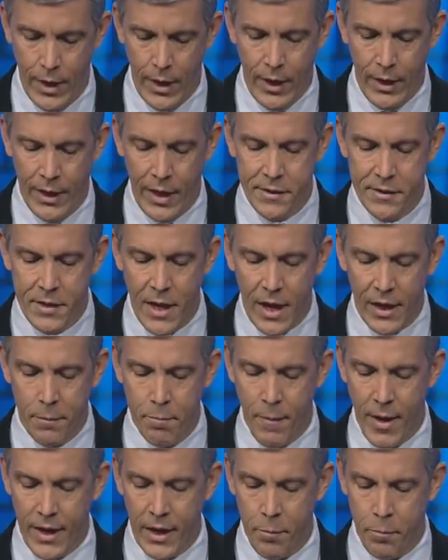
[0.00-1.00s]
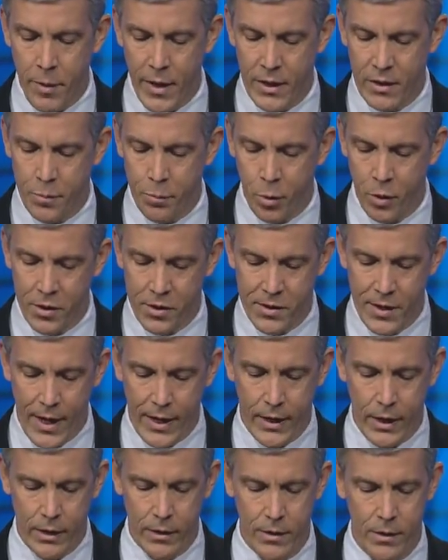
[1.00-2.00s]
Let's talk megabits per
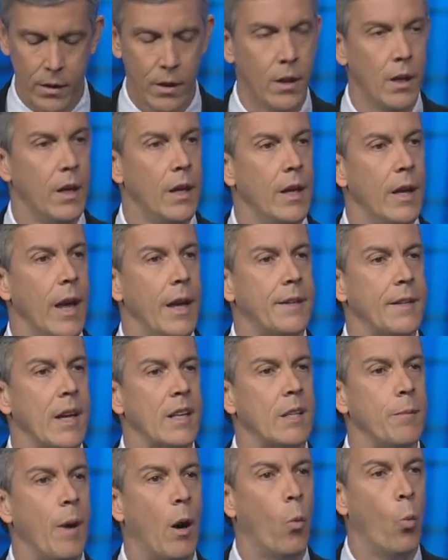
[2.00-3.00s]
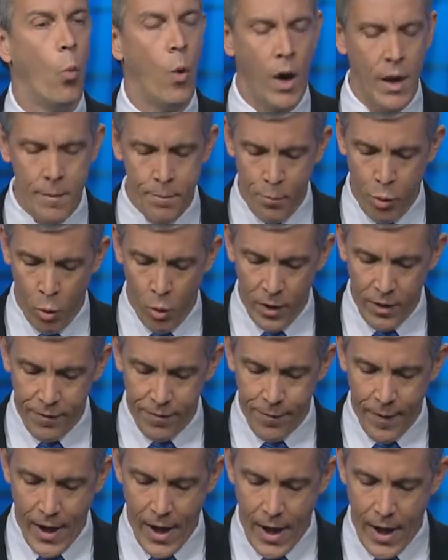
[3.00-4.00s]
second. It takes about
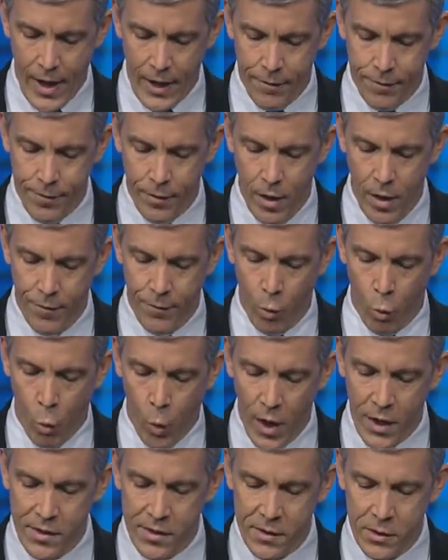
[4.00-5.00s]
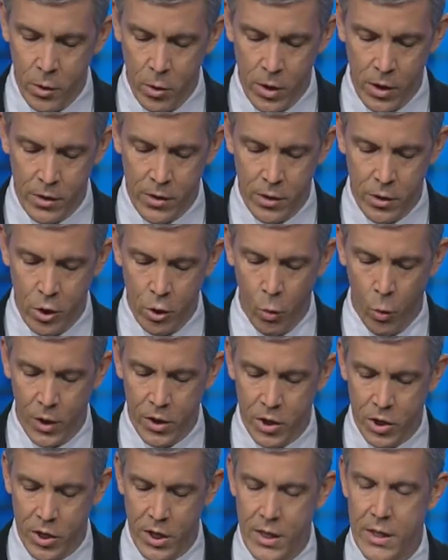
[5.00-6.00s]
1.5 for one student to do what
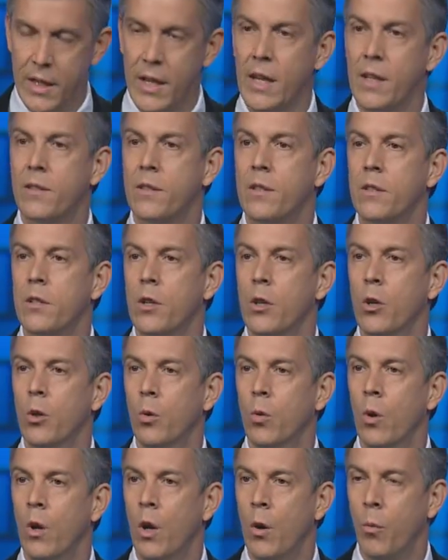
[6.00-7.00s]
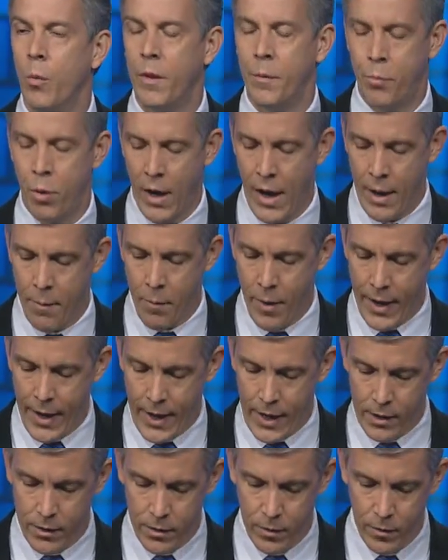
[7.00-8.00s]
she needs to do with
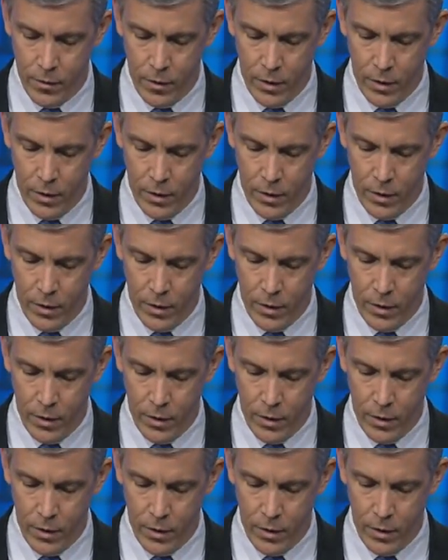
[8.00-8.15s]
broadband.